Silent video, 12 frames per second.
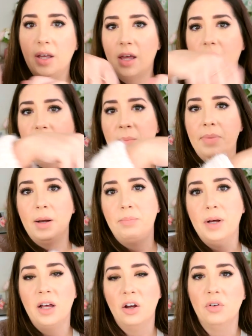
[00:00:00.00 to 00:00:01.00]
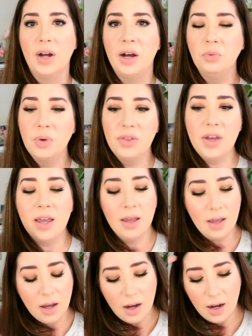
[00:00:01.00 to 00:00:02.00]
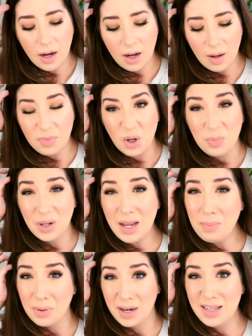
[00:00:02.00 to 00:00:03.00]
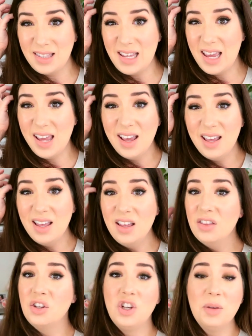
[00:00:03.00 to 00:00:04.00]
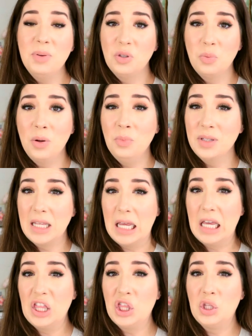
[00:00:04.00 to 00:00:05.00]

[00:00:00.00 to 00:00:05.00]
and kind of like putt putt around with it um, they're pretty pricey the cheapest one was like